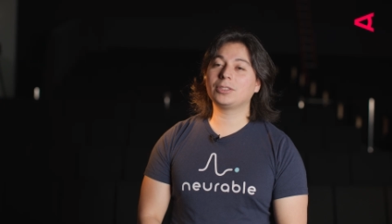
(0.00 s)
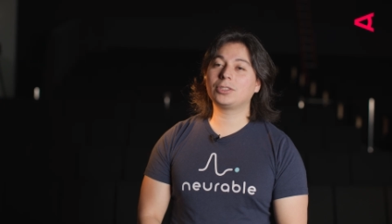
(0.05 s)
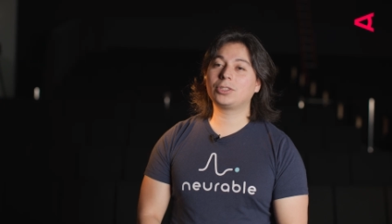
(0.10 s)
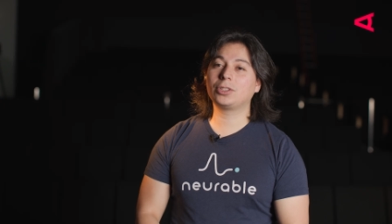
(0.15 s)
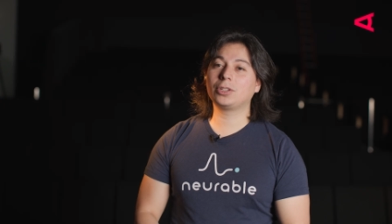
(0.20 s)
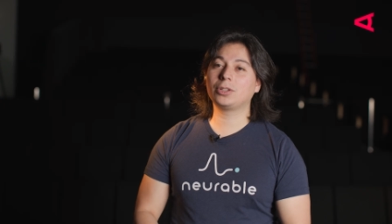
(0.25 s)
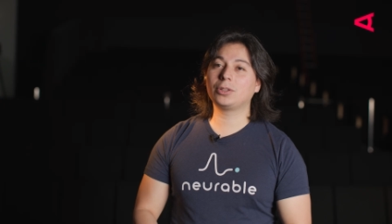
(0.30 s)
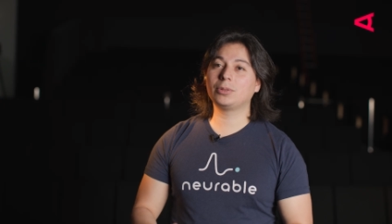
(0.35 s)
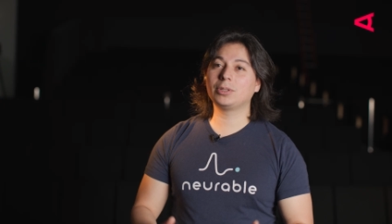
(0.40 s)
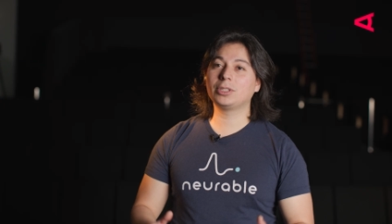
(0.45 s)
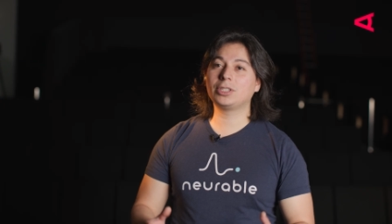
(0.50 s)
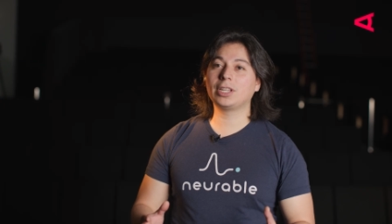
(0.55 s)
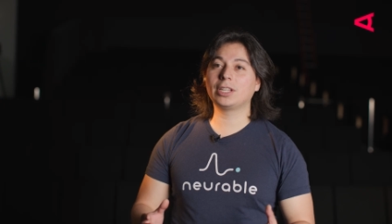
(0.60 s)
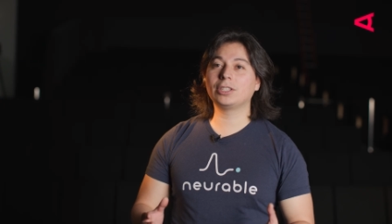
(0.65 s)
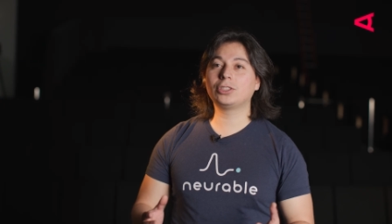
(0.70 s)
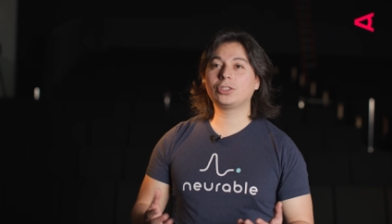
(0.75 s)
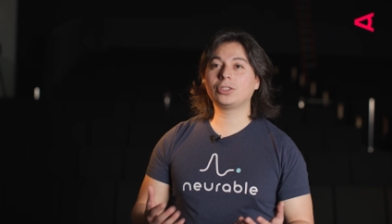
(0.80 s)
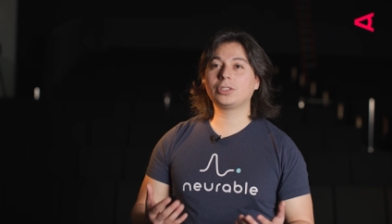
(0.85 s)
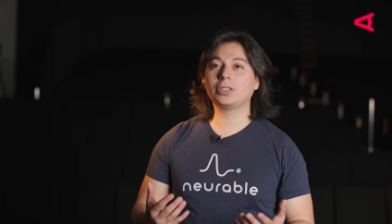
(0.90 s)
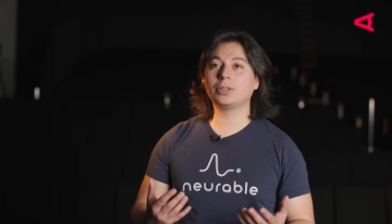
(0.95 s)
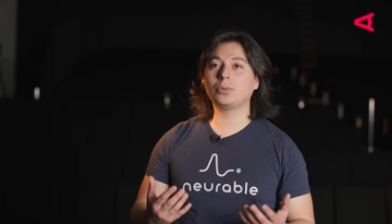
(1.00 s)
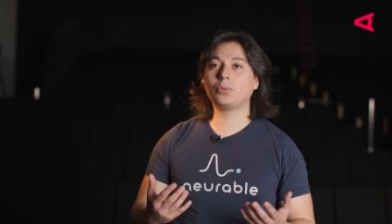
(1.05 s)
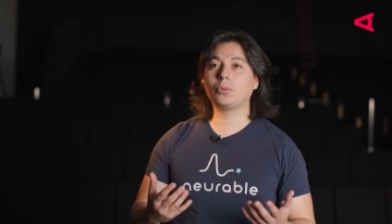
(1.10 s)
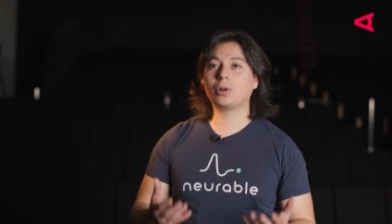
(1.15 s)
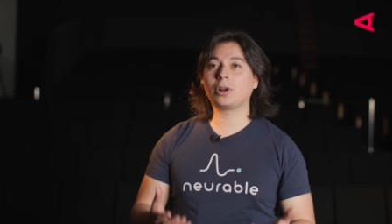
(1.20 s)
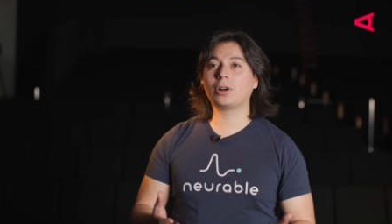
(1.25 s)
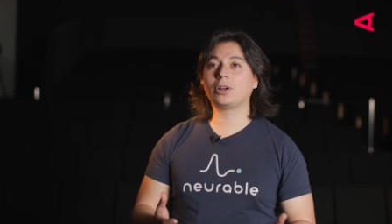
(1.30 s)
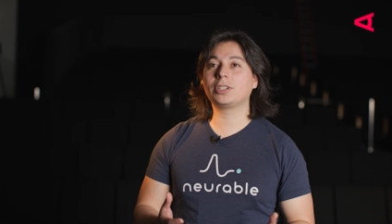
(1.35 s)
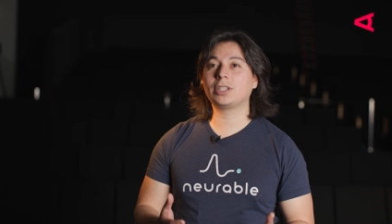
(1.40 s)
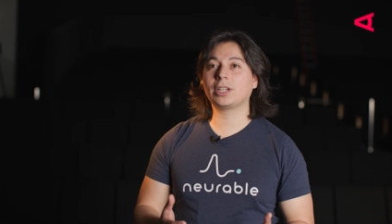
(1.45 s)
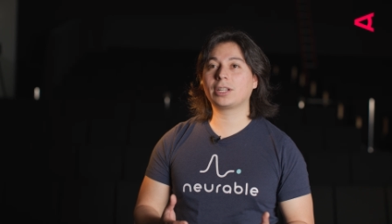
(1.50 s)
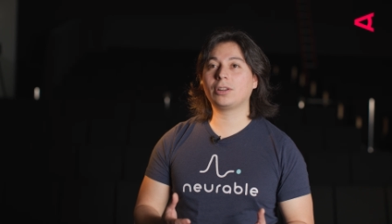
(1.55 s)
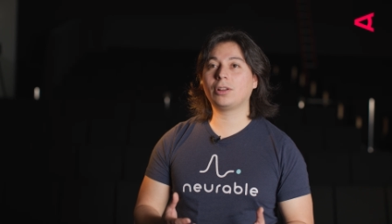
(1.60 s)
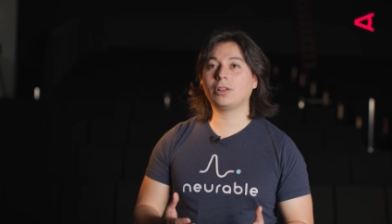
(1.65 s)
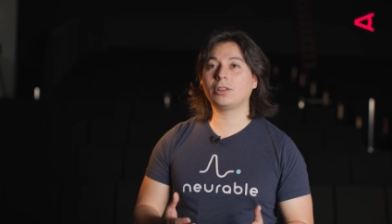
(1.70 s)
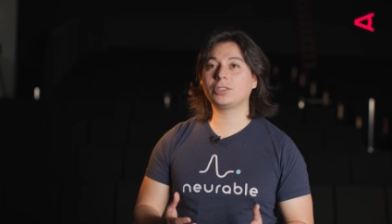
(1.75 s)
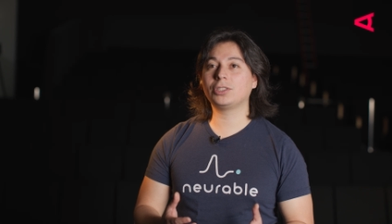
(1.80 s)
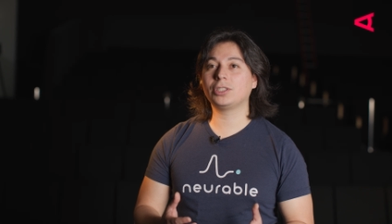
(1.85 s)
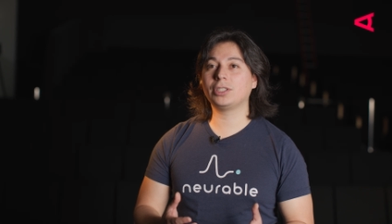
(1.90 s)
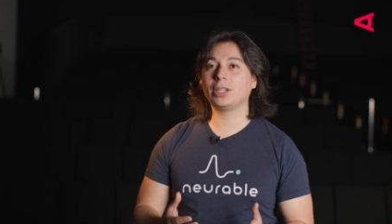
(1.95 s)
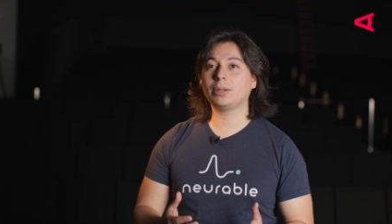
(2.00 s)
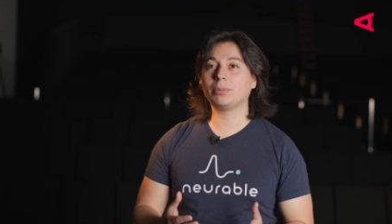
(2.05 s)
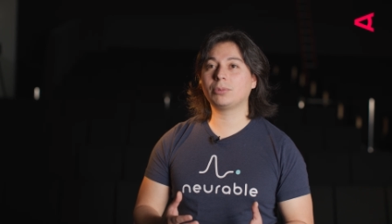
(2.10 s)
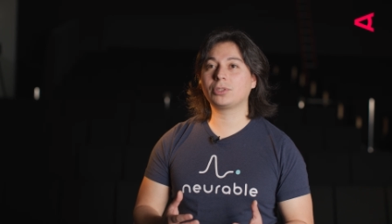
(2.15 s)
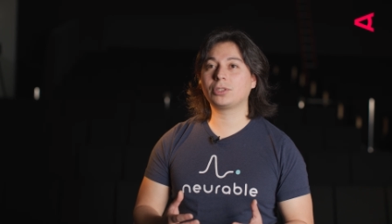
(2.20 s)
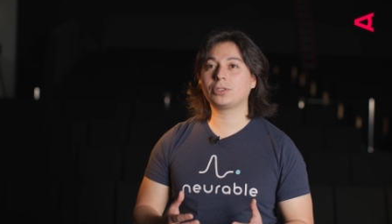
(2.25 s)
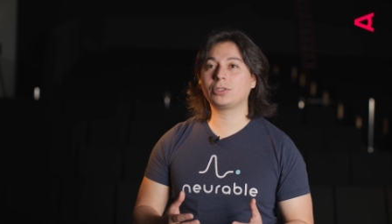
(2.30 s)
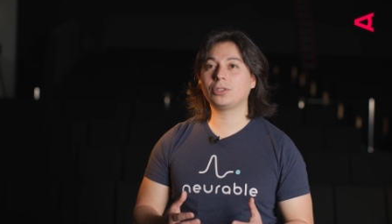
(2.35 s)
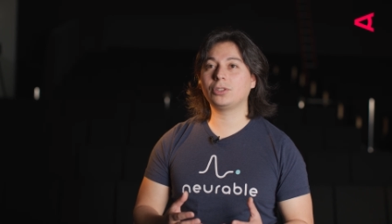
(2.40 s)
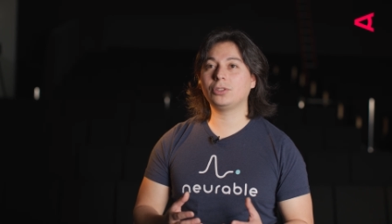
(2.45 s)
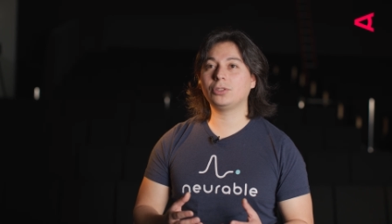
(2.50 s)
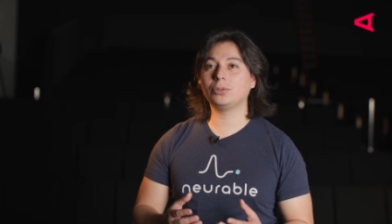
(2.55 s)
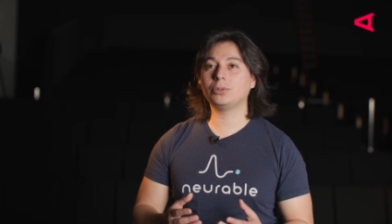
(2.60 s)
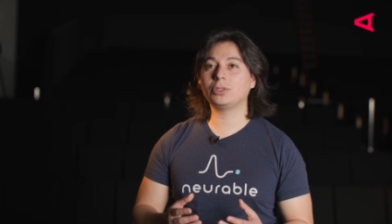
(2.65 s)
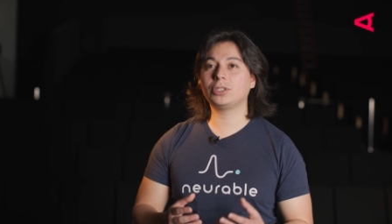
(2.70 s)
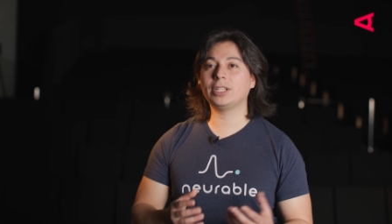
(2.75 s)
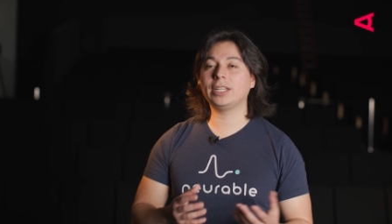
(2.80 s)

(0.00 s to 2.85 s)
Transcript: So essentially what our technology enables us to do is